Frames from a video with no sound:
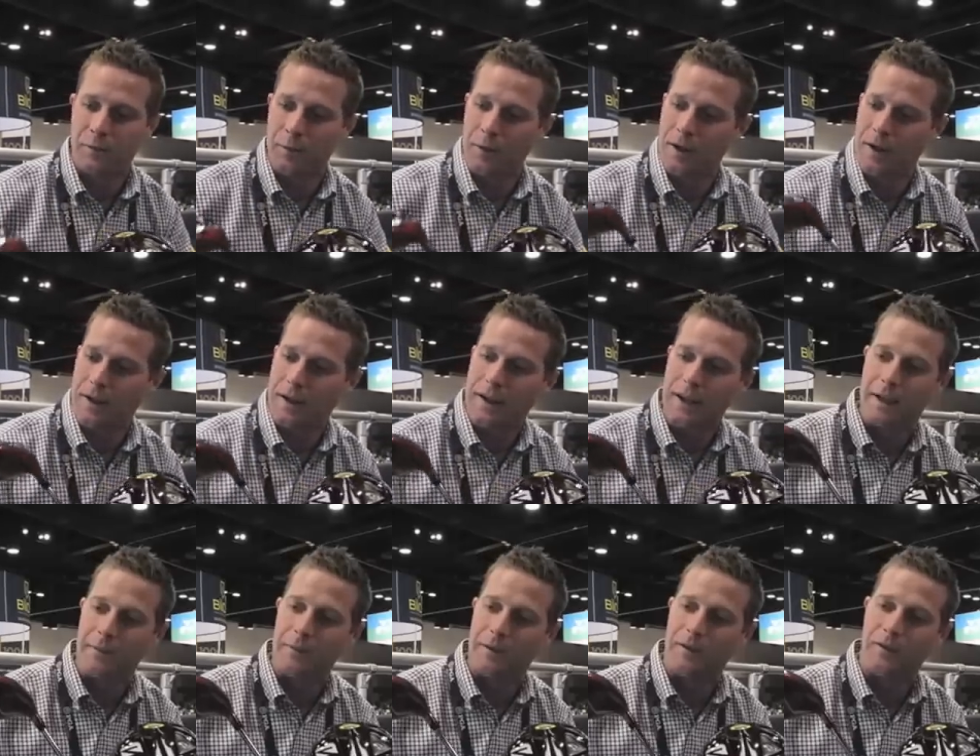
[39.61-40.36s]
We've
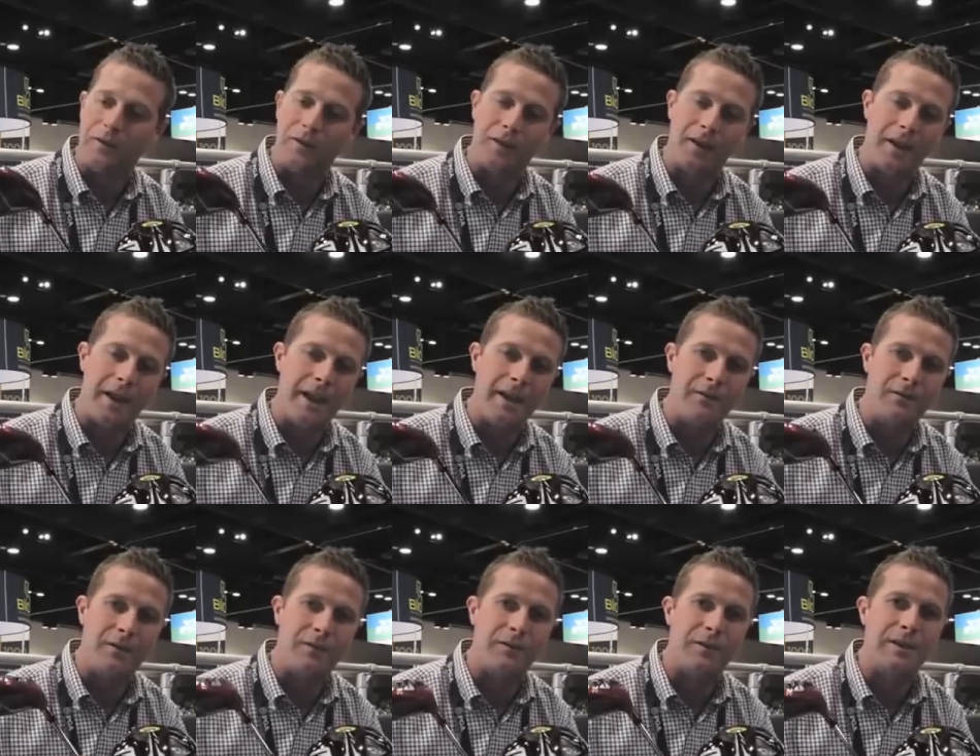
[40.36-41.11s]
kept this
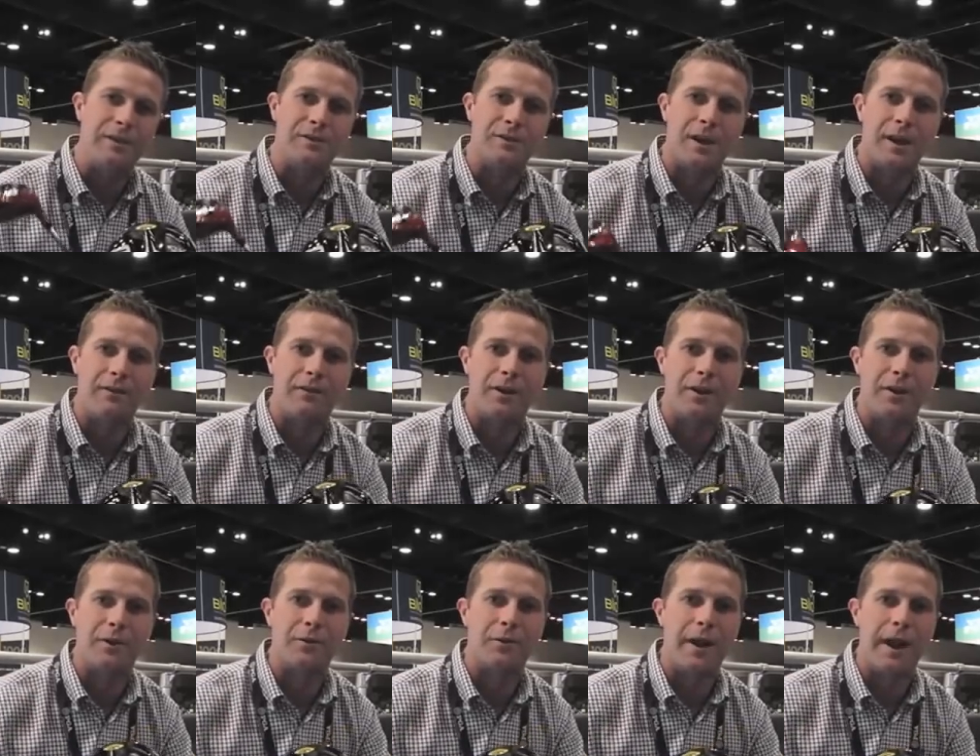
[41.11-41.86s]
815 driver
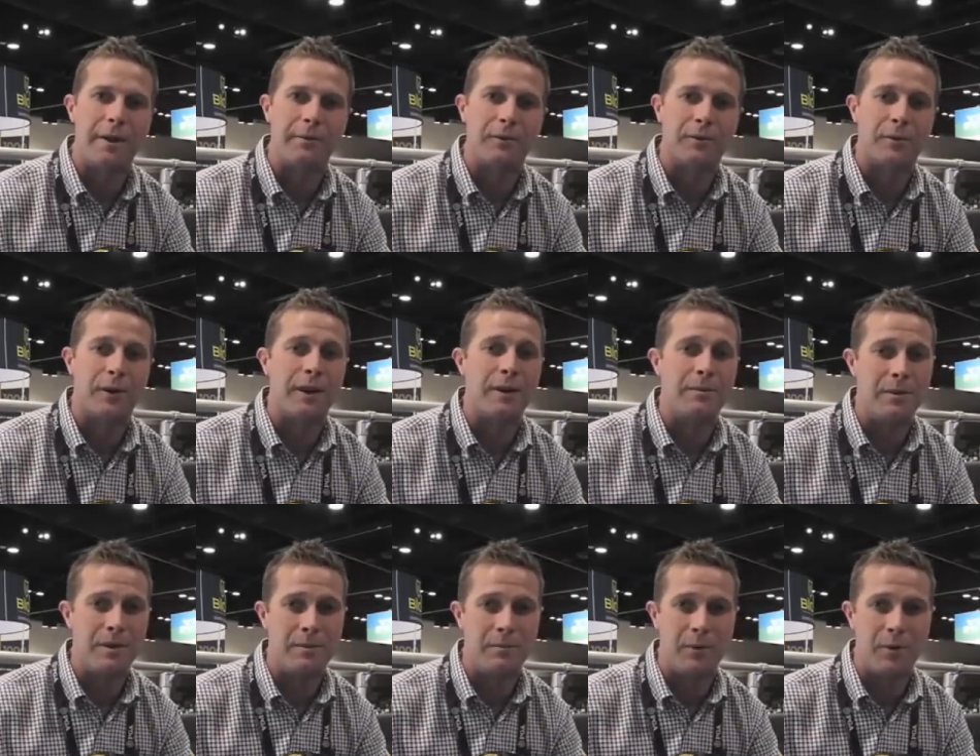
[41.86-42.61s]
under wraps quite
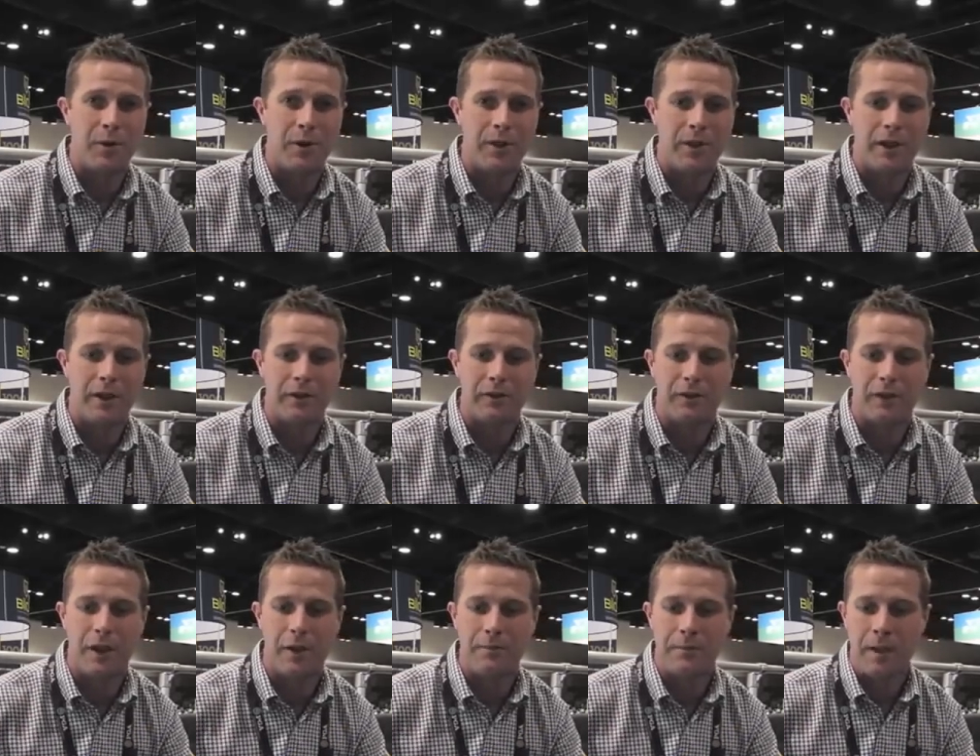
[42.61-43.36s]
a bit more though.
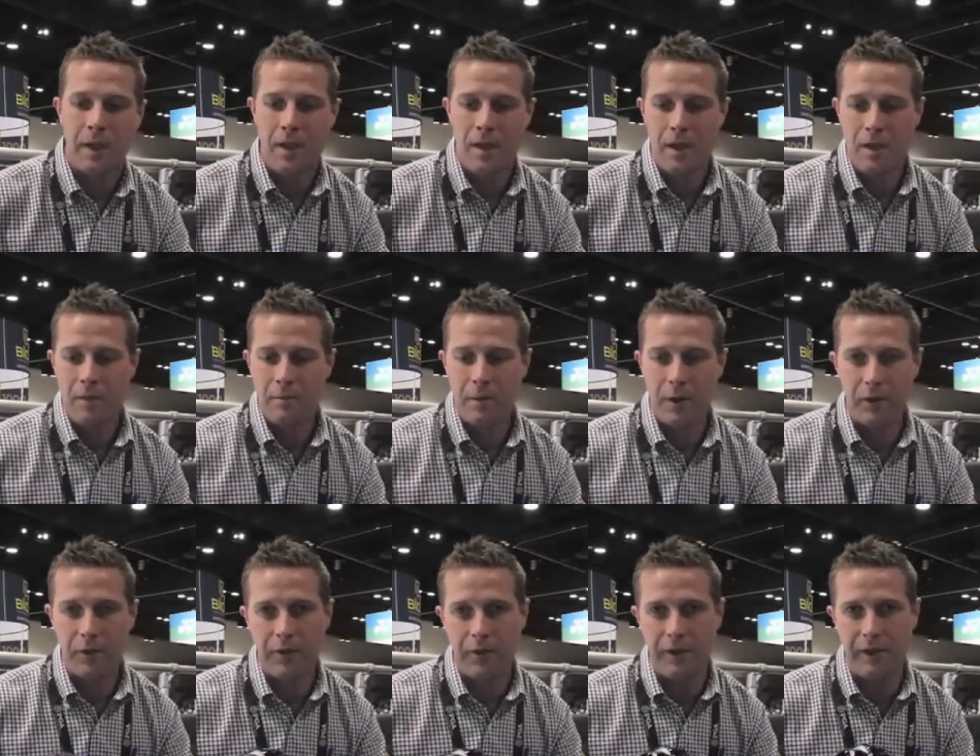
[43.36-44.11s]
So
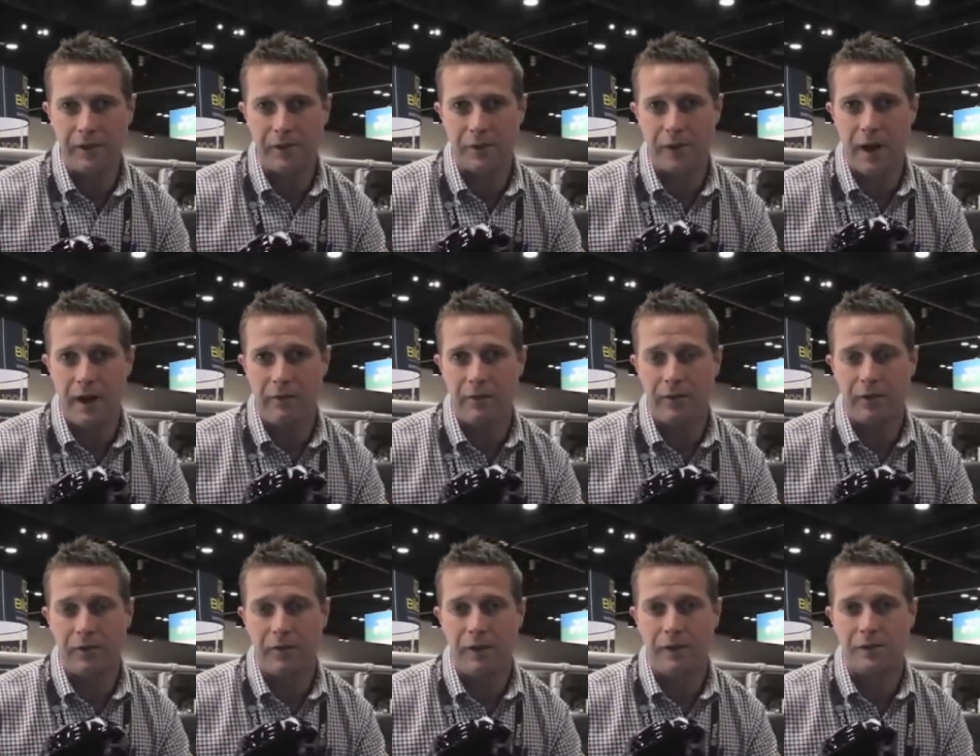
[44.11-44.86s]
both of these
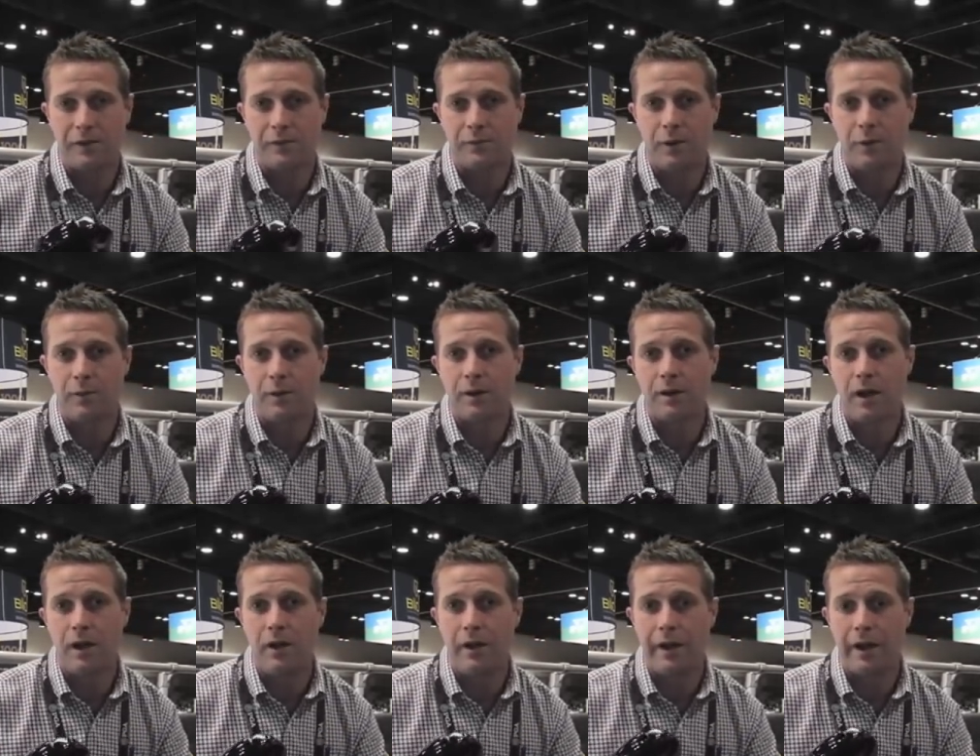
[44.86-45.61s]
drivers feature what we're
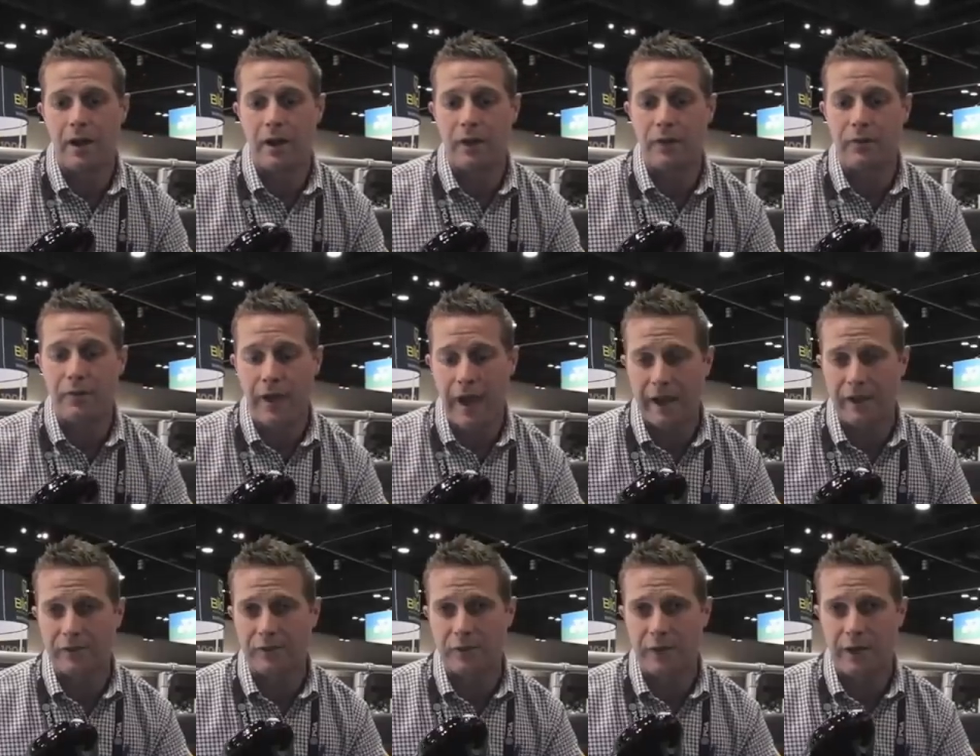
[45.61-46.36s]
calling our
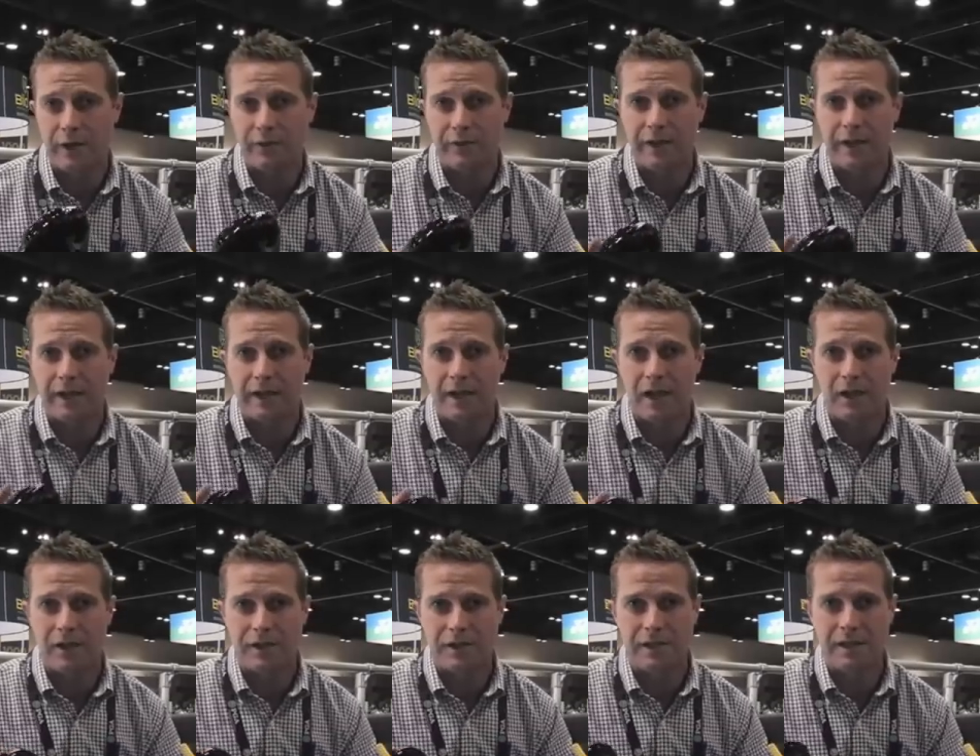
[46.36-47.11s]
fast crown
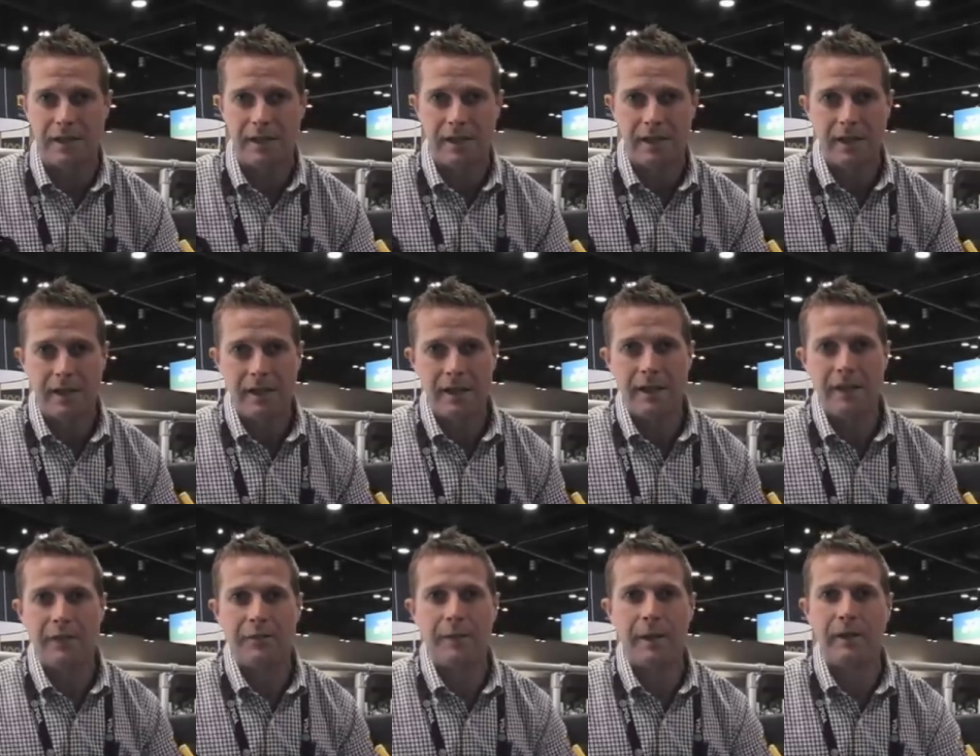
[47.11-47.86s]
technology.
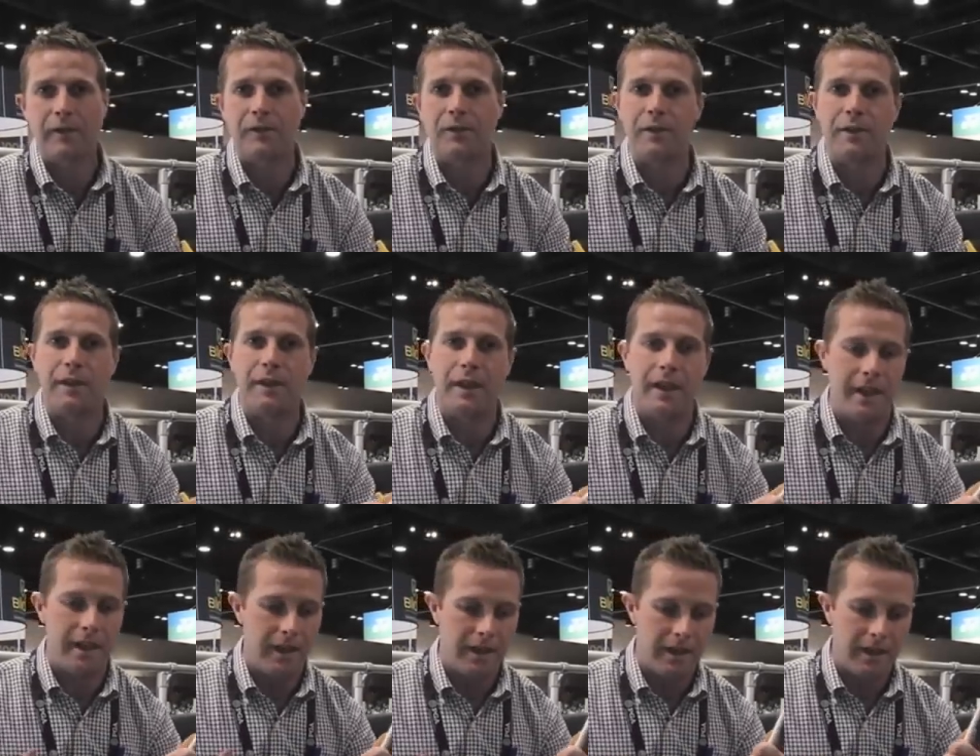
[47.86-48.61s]
It's basically
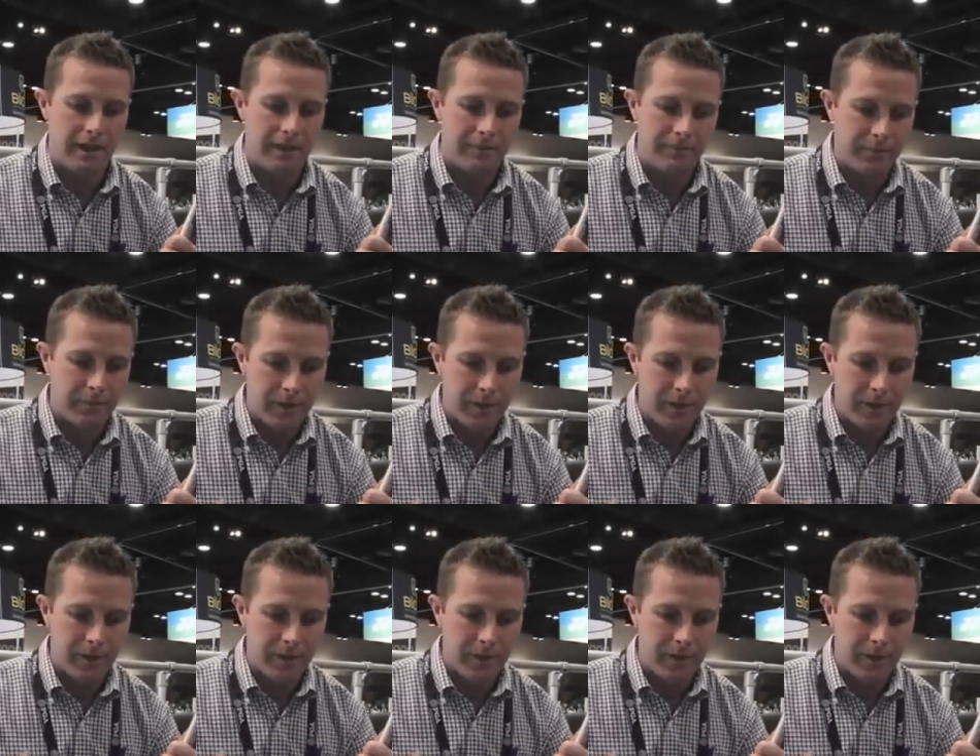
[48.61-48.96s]
a